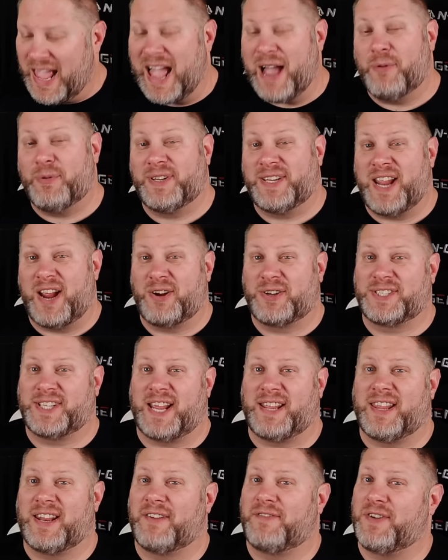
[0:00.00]
I would dare
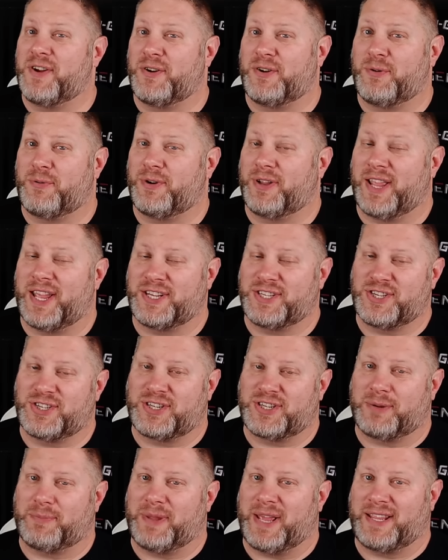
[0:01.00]
say that if you're in a
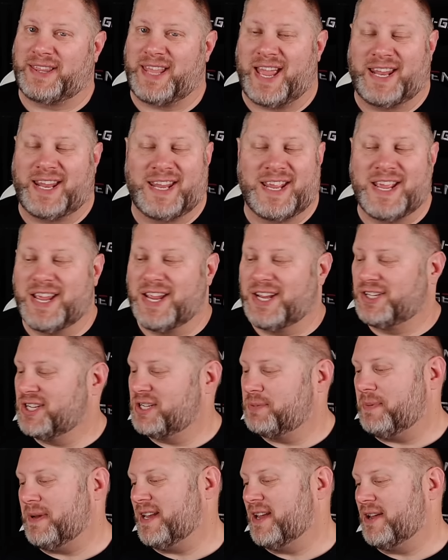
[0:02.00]
relationship like that,
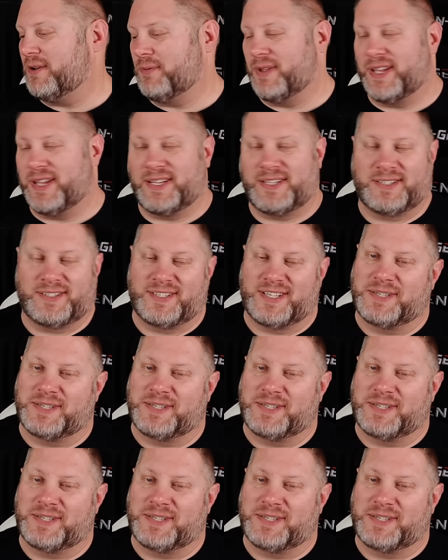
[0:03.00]
just be done with it.